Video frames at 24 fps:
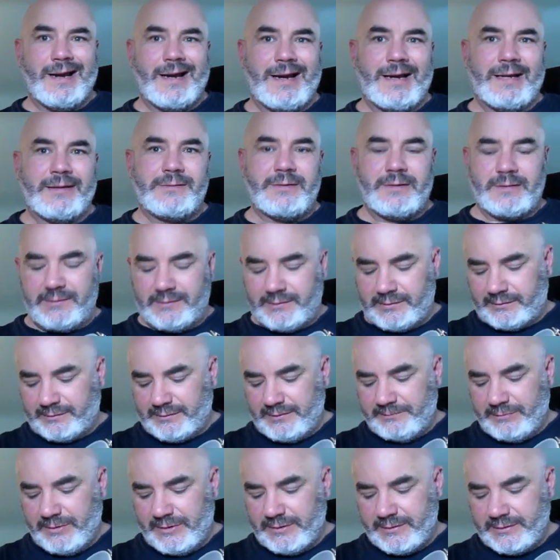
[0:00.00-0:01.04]
I did
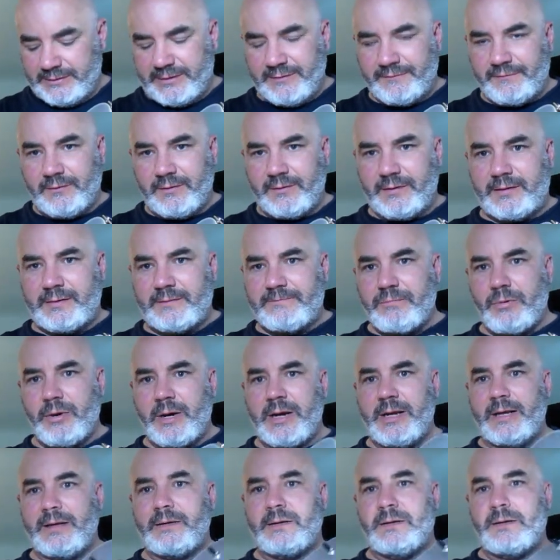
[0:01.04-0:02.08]
slip in a different
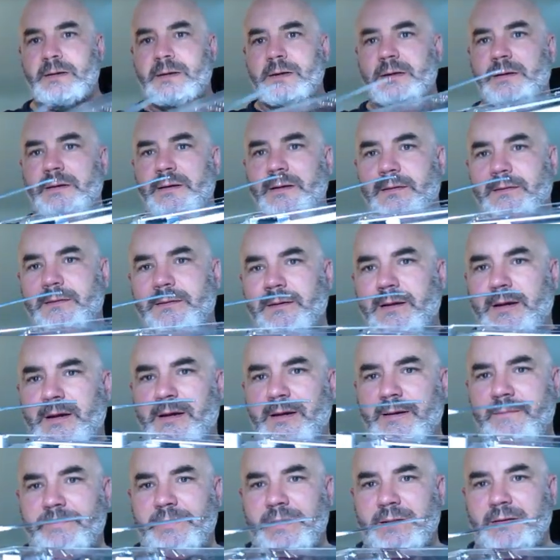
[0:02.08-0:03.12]
spring because
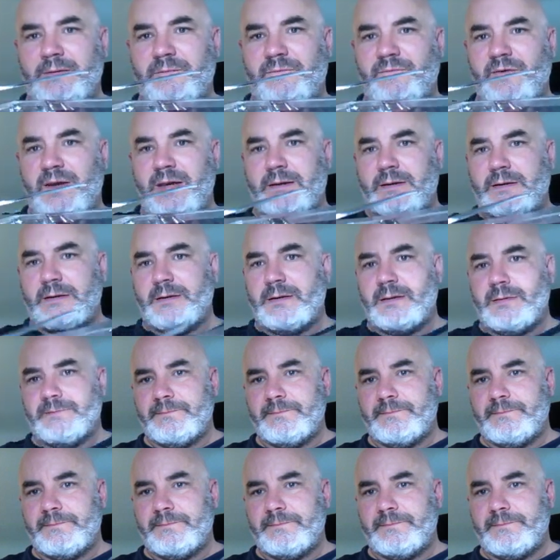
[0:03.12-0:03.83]
these fake